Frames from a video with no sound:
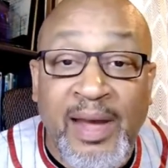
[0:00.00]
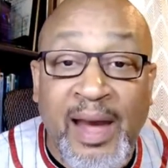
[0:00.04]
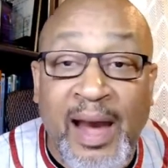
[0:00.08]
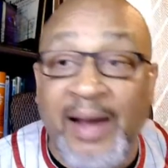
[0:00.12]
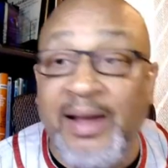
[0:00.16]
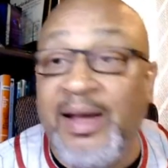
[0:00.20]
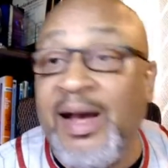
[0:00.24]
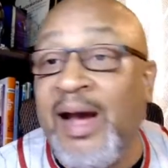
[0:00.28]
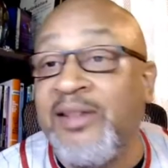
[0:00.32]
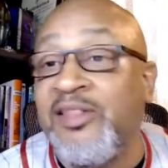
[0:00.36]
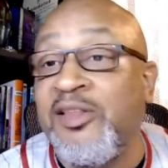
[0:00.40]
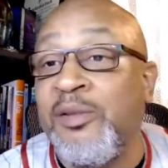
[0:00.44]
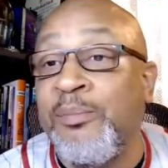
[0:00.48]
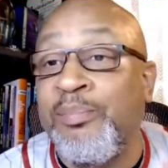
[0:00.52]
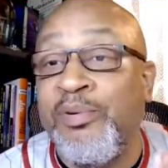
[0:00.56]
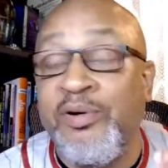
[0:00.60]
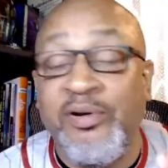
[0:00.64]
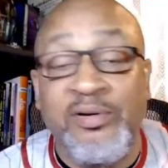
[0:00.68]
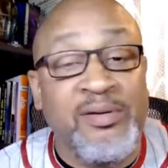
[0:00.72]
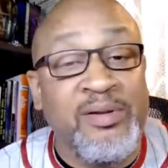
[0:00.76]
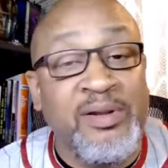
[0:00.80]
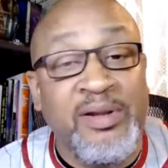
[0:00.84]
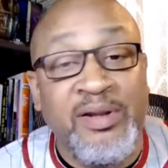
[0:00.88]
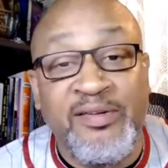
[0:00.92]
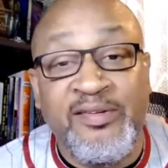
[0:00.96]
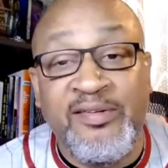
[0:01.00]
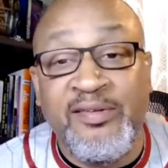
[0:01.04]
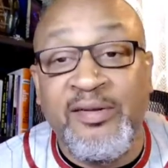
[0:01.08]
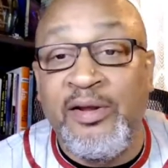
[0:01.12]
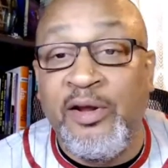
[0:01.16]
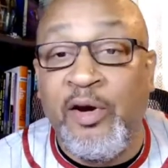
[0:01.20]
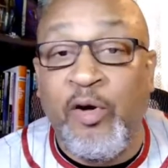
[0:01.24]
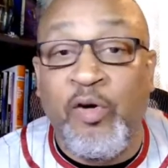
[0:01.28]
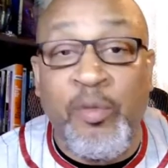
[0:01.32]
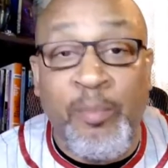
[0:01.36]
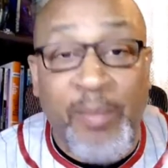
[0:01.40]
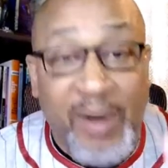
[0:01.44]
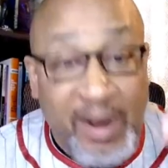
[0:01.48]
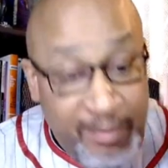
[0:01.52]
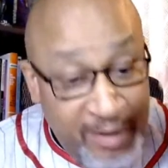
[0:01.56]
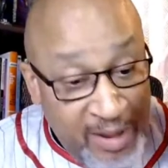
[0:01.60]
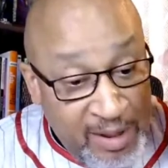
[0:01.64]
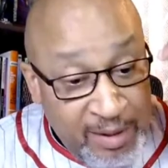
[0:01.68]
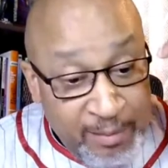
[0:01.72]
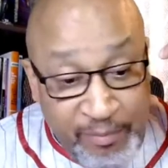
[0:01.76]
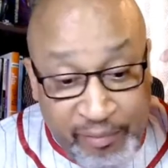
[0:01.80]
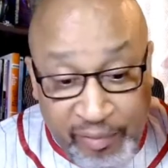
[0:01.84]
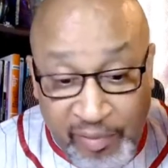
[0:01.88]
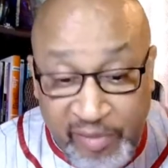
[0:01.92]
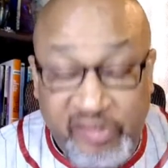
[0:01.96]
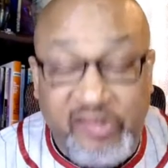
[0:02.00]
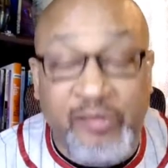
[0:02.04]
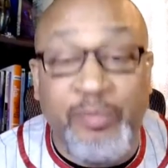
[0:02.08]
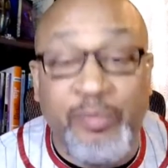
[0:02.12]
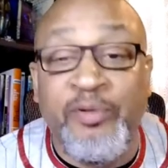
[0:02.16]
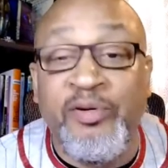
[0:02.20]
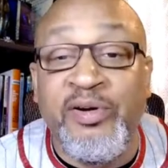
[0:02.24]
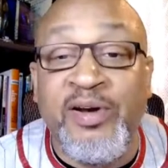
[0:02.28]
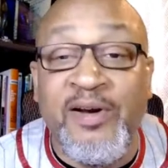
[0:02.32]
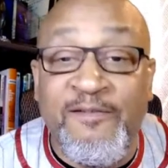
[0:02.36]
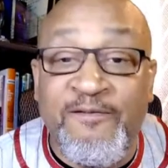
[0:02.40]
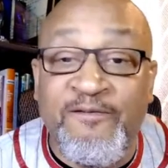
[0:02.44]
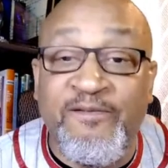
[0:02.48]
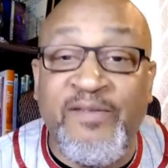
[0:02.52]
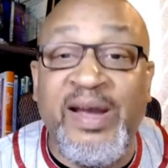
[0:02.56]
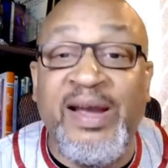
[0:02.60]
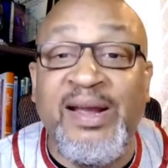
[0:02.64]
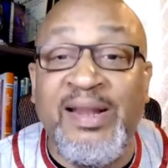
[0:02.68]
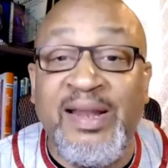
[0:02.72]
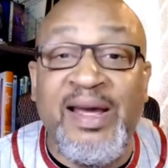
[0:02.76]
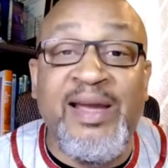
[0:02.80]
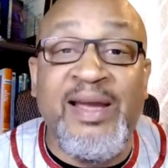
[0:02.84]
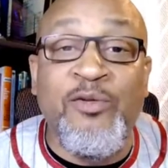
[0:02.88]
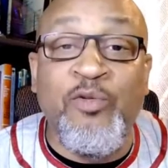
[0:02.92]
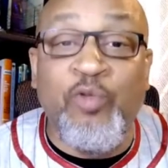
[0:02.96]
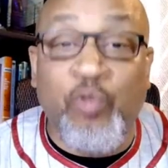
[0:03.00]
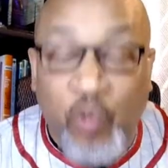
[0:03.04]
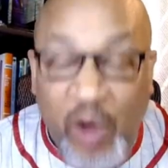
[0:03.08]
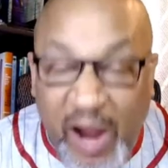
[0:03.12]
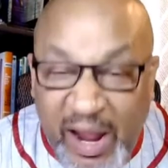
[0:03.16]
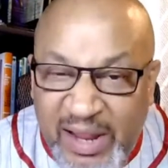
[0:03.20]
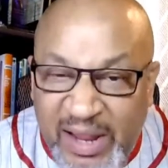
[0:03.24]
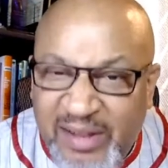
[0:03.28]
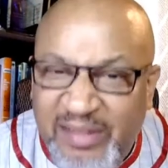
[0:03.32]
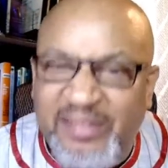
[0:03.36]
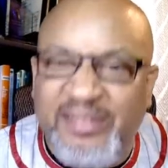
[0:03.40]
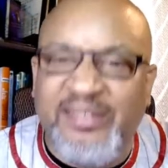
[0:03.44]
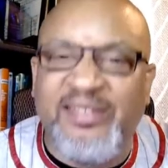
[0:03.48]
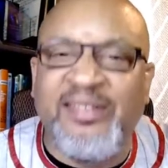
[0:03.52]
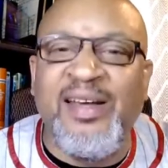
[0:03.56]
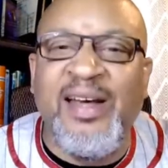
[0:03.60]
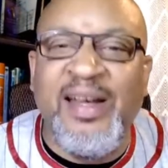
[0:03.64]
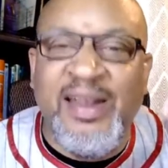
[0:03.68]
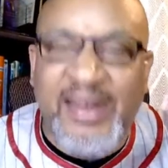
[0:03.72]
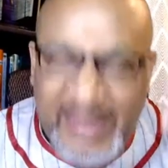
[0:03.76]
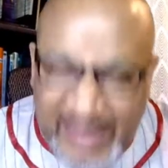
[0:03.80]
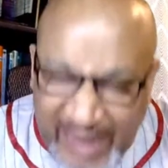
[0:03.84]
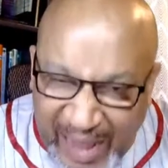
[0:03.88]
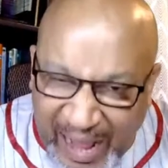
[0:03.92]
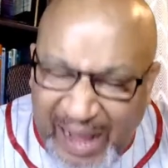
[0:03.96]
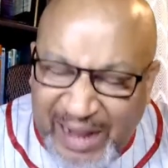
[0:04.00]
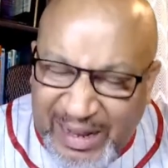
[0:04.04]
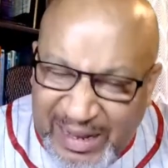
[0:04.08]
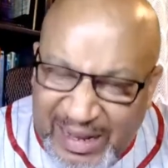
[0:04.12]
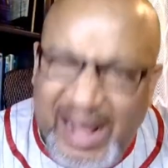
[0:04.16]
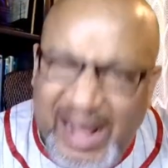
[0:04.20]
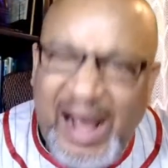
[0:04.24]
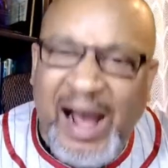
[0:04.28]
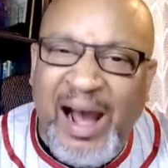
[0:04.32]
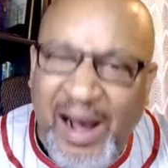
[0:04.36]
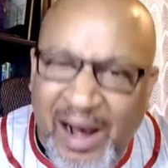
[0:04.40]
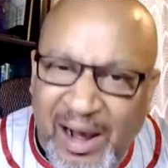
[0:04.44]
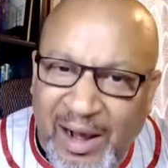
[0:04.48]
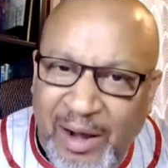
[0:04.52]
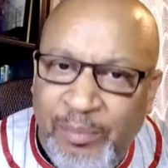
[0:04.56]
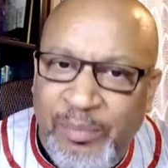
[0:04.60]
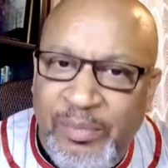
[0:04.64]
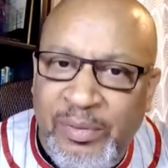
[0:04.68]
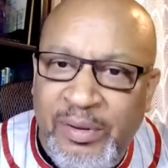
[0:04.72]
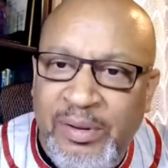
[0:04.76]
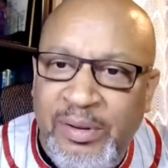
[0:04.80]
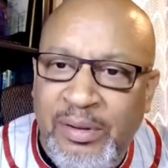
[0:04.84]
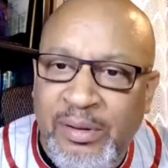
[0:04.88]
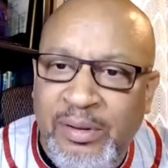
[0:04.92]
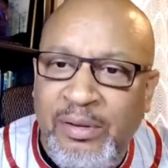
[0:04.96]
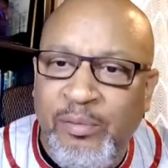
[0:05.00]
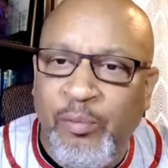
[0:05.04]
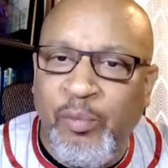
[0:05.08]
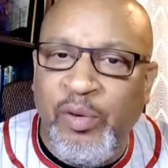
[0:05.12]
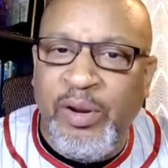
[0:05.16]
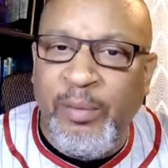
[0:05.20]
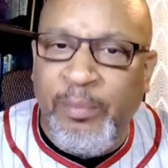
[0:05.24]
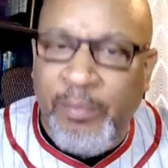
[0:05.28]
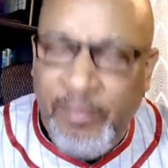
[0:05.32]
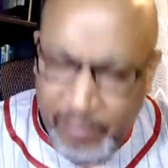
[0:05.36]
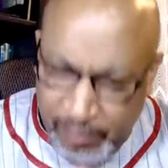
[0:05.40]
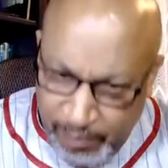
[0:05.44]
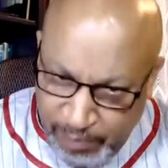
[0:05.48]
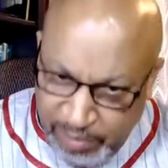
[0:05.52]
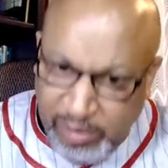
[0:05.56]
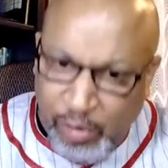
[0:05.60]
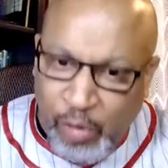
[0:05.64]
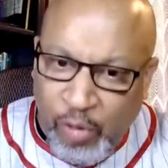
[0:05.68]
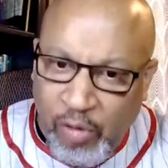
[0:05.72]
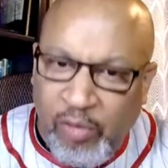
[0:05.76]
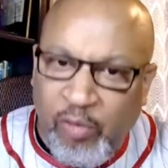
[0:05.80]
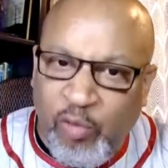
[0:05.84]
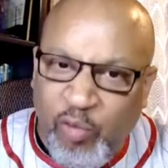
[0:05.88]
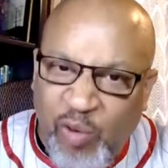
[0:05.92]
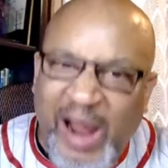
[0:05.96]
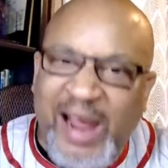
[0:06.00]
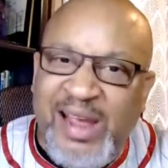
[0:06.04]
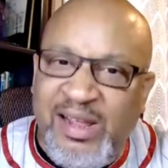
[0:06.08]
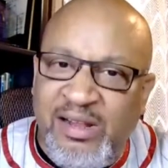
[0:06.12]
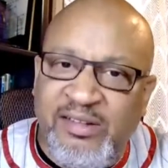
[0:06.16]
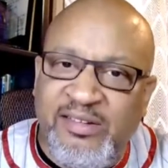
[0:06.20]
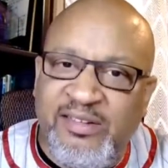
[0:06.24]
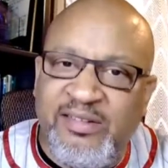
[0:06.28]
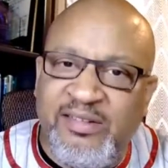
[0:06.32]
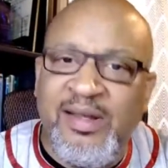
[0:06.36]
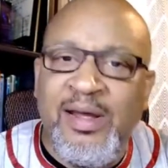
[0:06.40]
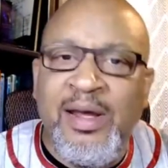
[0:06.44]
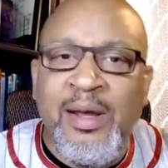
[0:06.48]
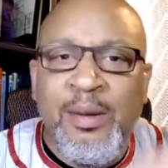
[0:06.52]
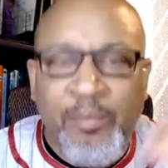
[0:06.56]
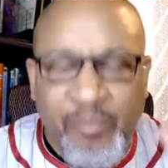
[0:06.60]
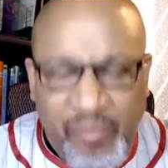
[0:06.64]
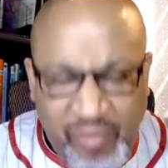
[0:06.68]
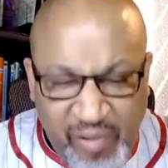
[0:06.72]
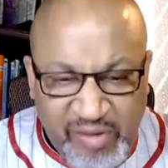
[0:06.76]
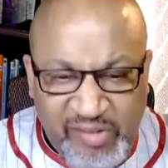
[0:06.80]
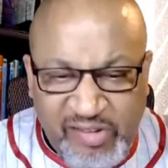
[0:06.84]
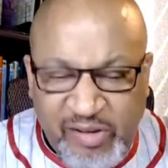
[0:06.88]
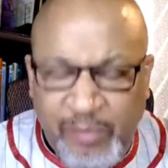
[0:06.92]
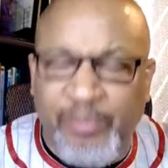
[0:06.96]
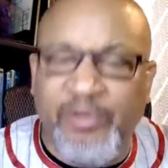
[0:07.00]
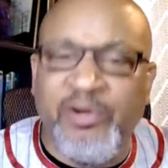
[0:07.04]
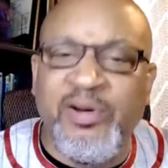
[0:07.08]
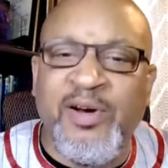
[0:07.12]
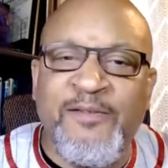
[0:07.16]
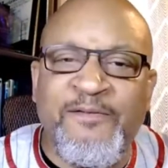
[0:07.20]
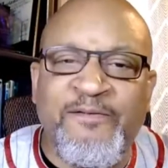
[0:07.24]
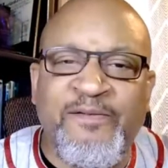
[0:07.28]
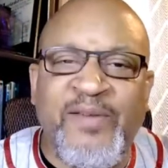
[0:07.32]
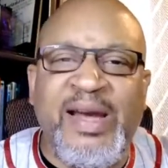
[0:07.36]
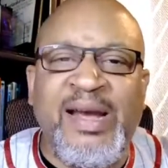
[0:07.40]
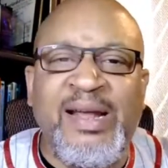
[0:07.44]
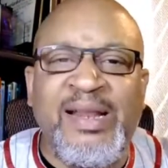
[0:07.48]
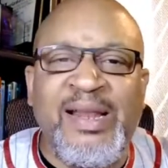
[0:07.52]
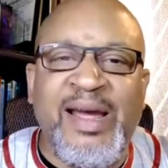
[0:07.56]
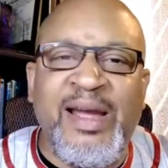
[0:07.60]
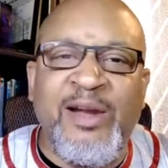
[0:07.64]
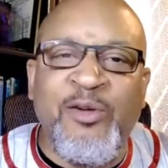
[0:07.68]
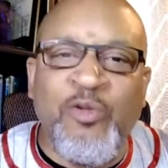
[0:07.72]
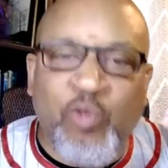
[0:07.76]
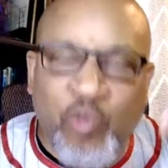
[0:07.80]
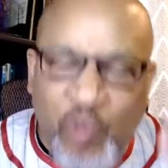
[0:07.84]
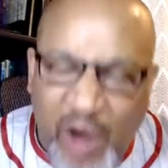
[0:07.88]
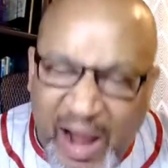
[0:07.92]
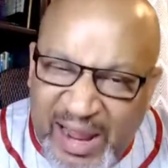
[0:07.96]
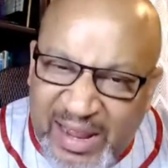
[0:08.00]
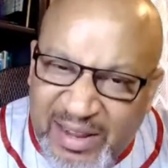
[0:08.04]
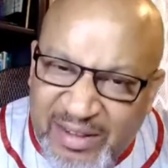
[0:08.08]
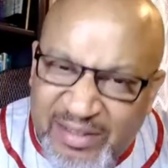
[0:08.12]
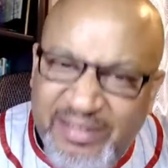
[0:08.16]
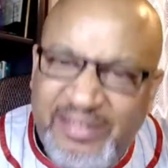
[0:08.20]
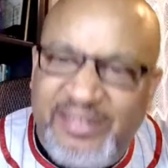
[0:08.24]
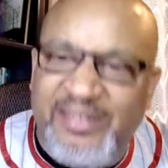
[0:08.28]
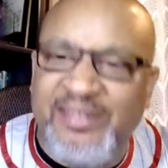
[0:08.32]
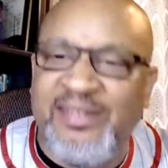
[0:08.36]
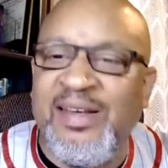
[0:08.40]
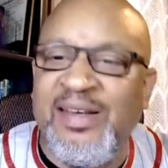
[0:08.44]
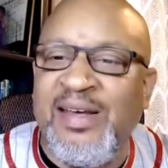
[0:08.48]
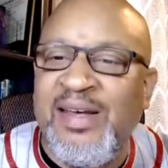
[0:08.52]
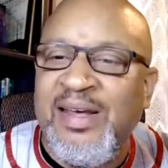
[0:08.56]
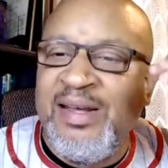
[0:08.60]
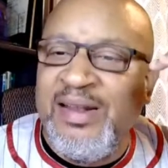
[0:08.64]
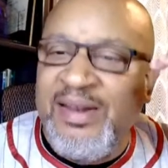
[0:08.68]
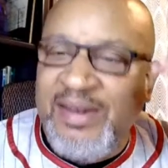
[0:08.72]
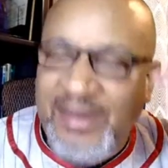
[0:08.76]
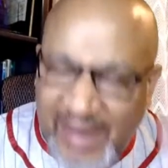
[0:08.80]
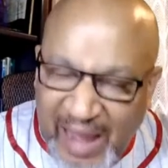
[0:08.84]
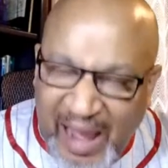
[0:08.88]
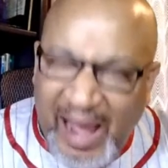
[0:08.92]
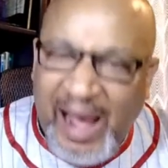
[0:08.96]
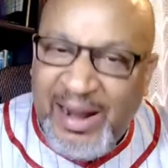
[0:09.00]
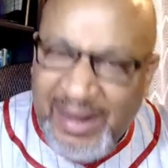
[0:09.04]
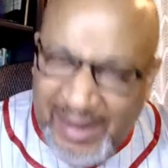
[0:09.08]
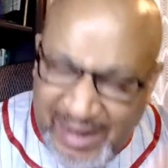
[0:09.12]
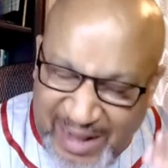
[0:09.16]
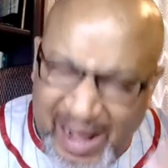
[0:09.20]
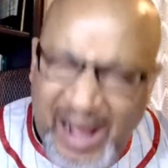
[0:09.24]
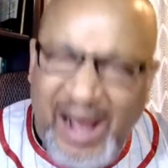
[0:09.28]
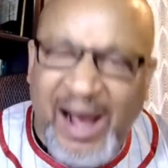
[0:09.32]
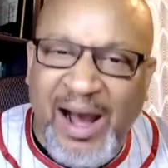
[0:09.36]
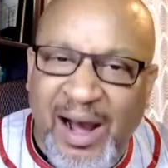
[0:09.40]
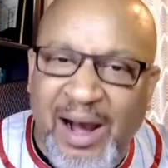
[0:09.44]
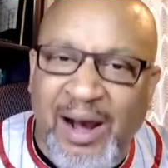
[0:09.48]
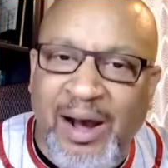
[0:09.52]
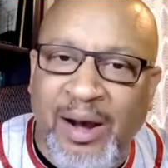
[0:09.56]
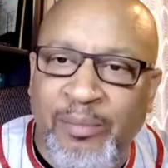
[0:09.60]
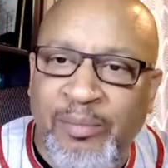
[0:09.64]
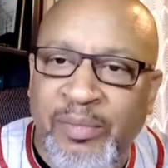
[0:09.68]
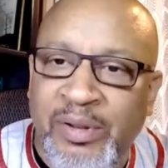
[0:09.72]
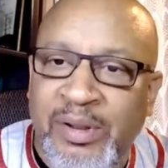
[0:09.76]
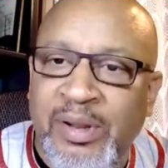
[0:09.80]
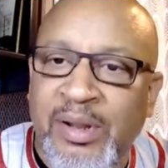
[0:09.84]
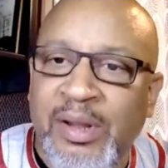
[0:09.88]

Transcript: I got the book list. Go to my principal, KafeleWrites.com, with a plural, writes. principalKafeleWrites.com.